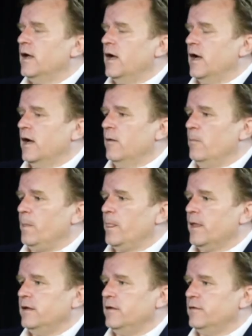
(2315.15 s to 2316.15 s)

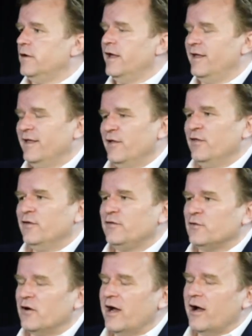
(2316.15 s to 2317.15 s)
the
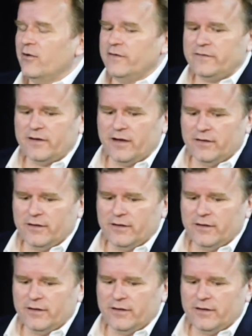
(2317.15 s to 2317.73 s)
story I always tell